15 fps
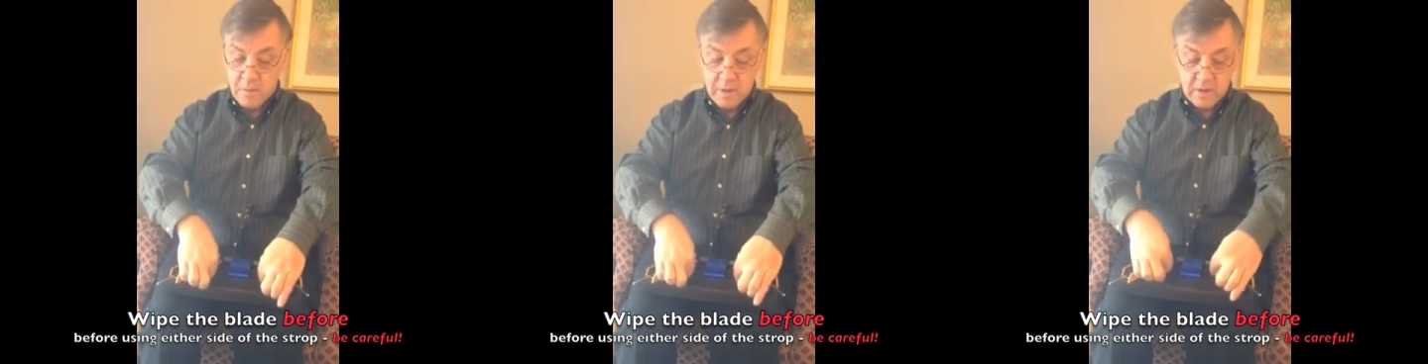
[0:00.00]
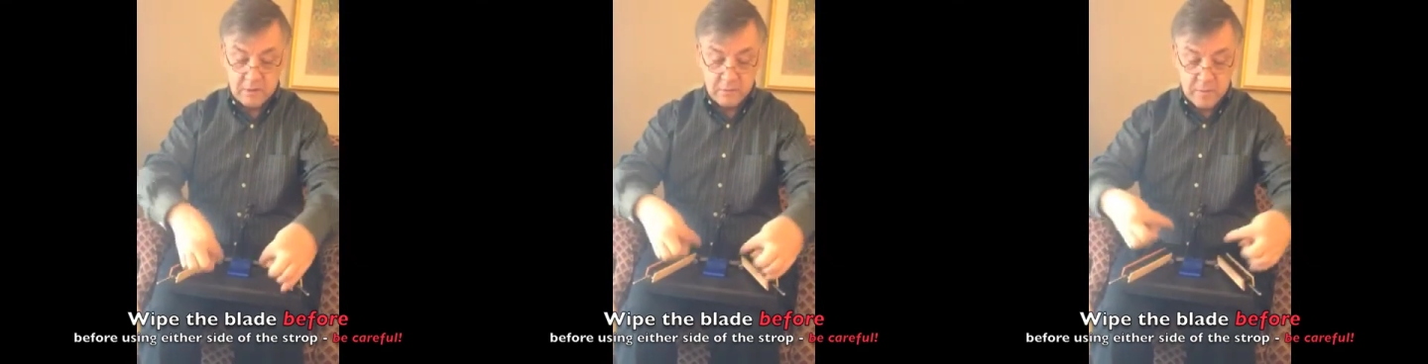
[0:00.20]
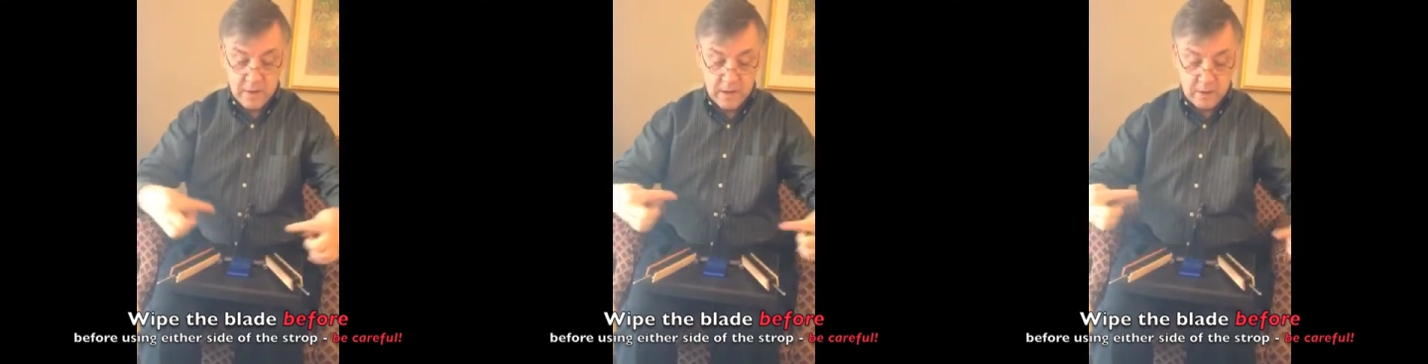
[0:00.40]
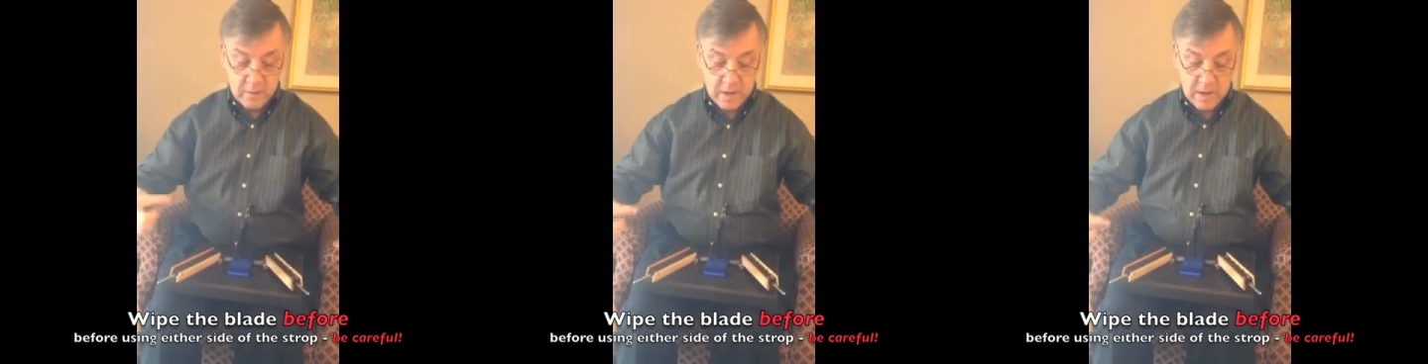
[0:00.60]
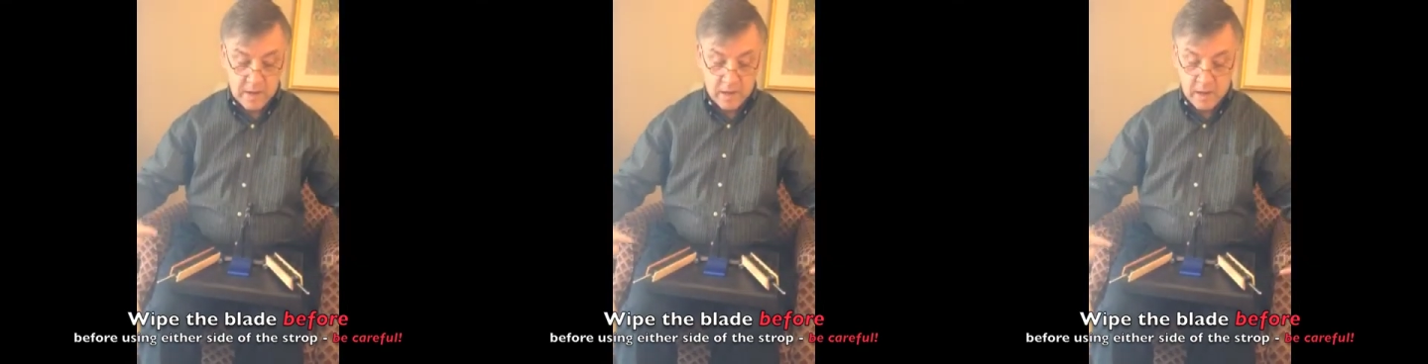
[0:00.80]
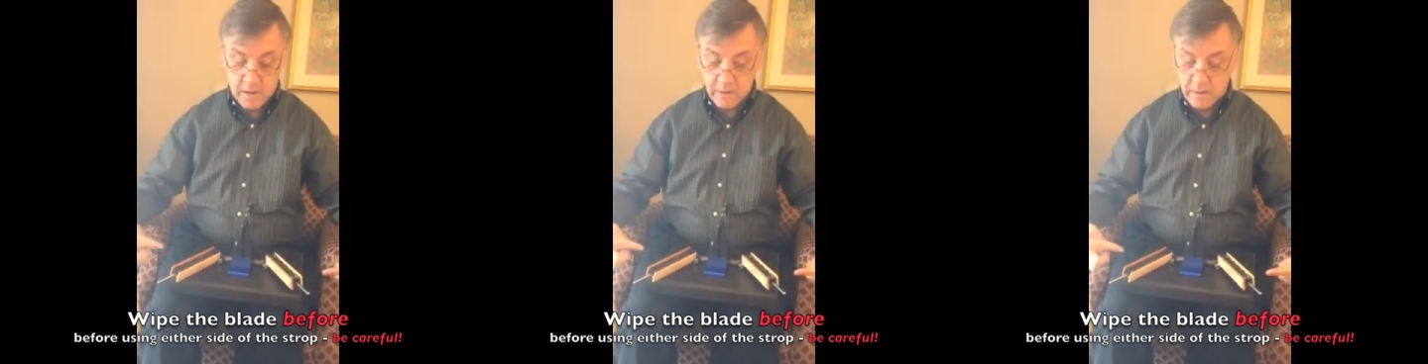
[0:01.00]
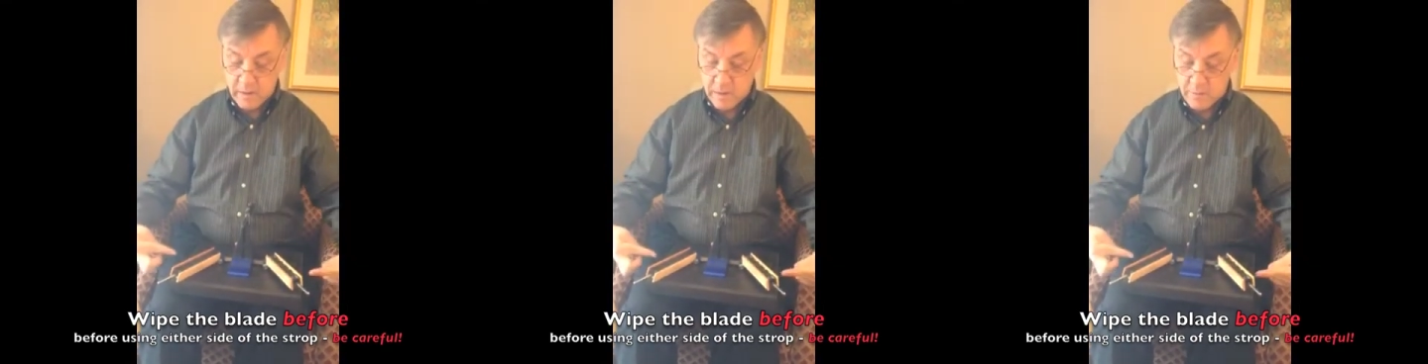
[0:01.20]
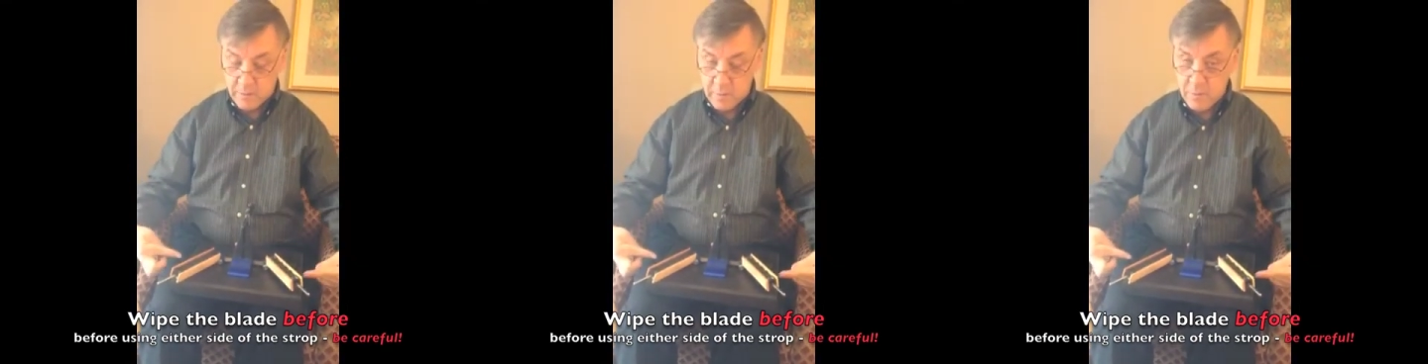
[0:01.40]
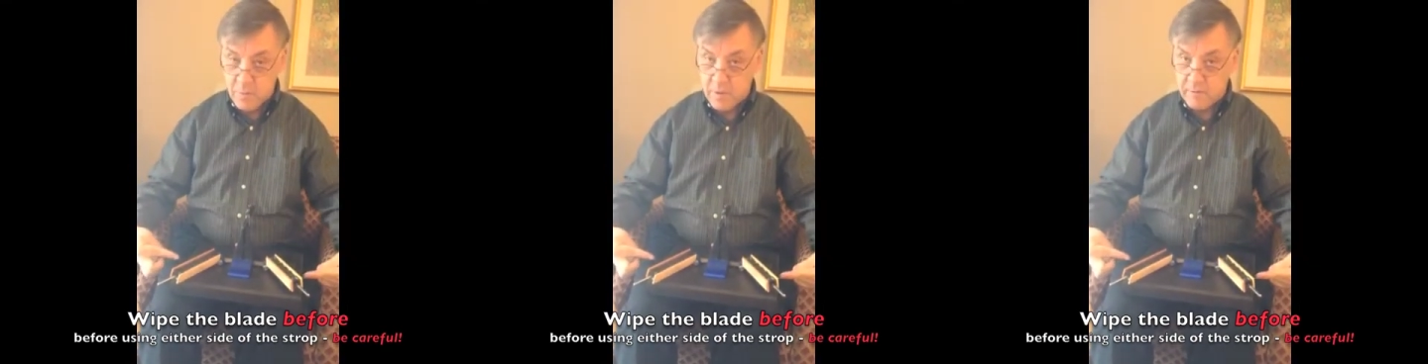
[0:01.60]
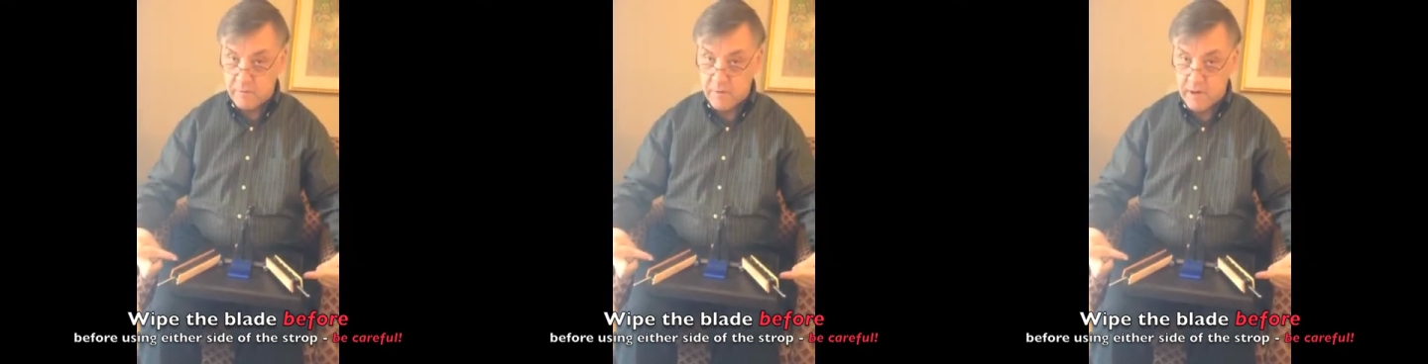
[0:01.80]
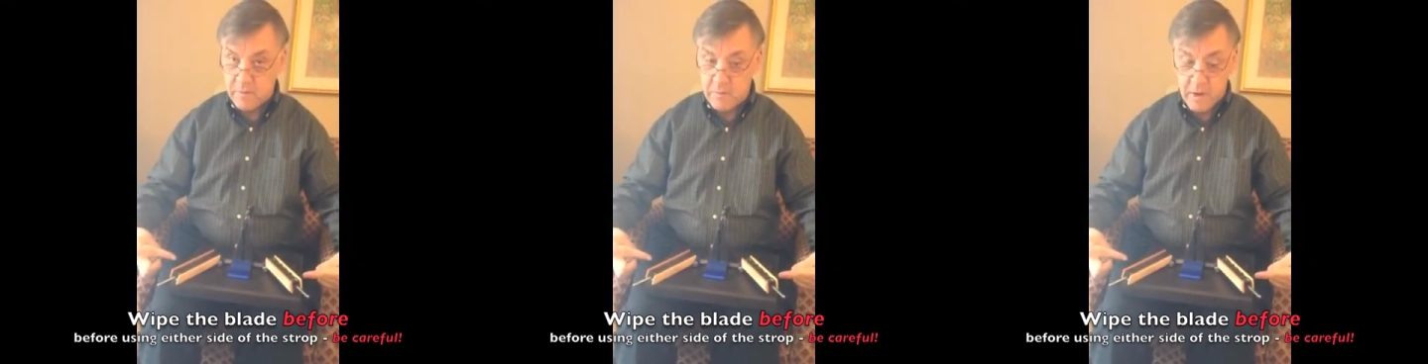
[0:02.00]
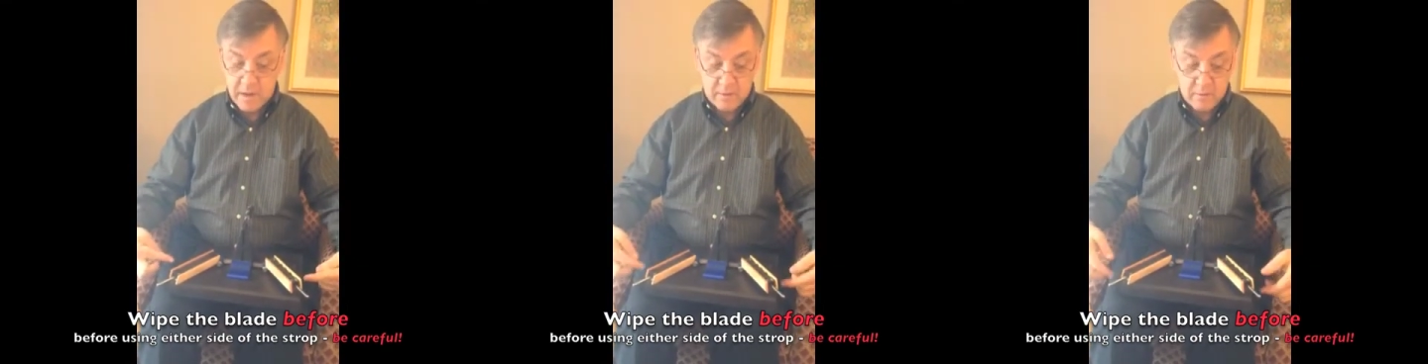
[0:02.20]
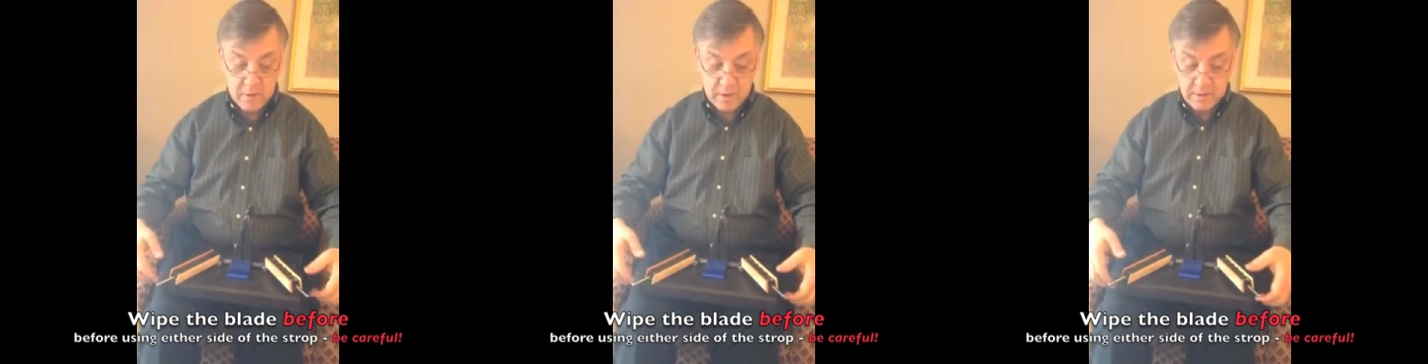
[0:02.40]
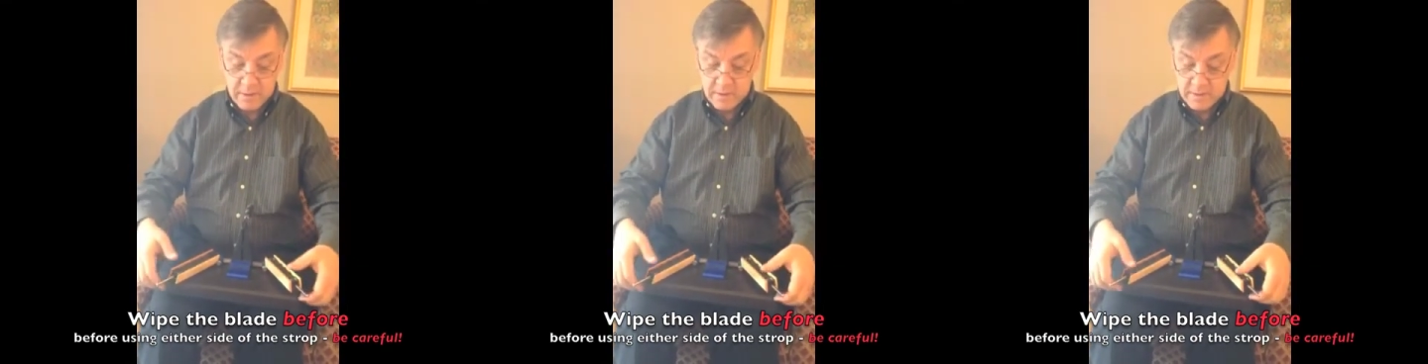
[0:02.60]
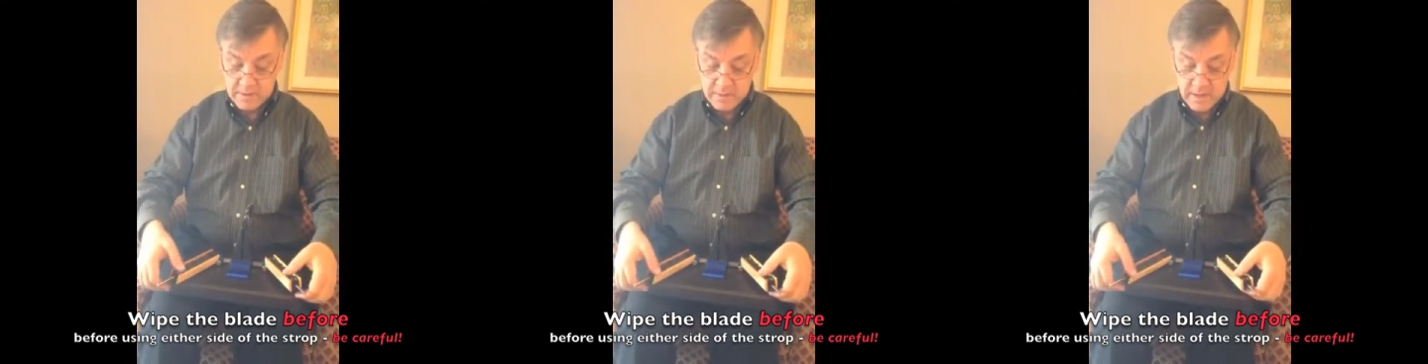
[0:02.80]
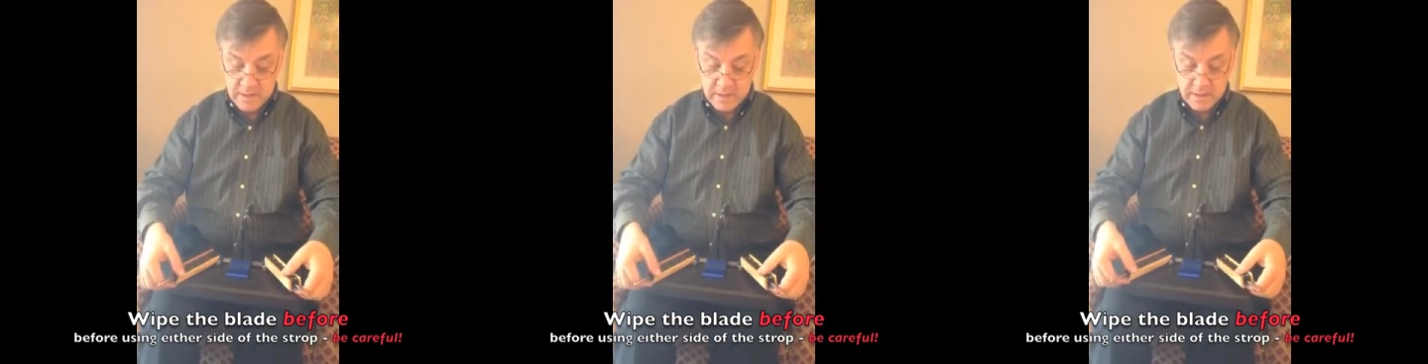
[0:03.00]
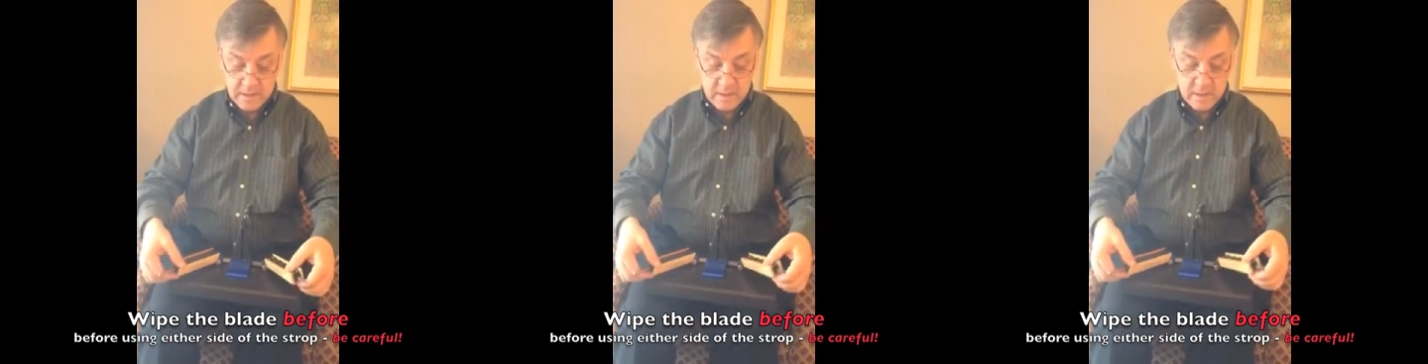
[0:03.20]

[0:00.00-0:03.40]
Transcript: paste migrating onto the 3.5 micron side.